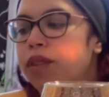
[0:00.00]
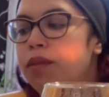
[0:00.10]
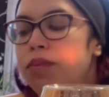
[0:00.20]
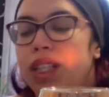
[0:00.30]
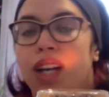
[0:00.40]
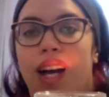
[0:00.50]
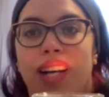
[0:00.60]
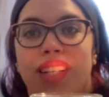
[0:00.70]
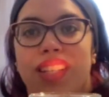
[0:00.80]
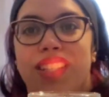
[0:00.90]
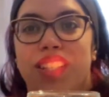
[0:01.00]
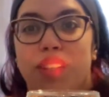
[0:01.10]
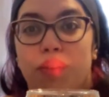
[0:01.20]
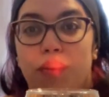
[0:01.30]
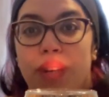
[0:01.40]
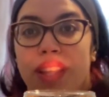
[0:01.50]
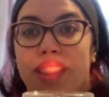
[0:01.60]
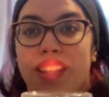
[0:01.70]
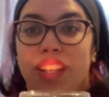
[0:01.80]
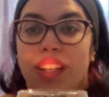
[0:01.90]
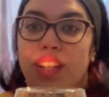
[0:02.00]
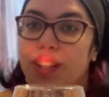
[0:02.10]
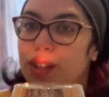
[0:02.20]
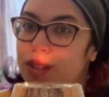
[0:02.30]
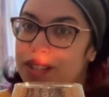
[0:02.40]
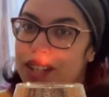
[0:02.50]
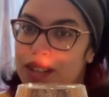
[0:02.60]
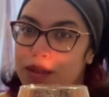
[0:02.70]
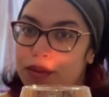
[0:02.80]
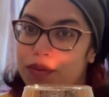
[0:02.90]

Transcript: Be honest with yourself.